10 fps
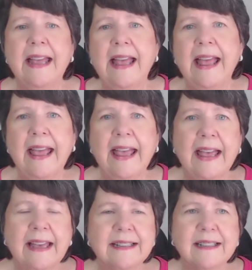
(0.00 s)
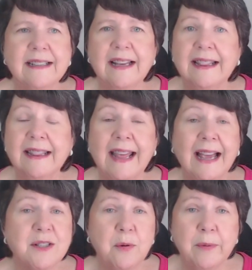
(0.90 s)
And
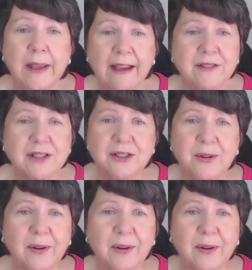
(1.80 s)
that's what we have to do.